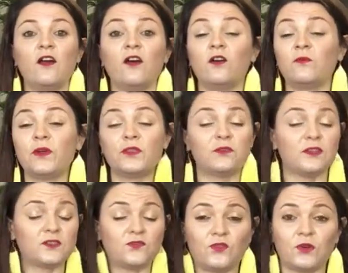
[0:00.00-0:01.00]
or whether
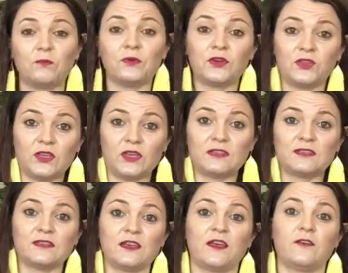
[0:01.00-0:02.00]
it's for birthdays,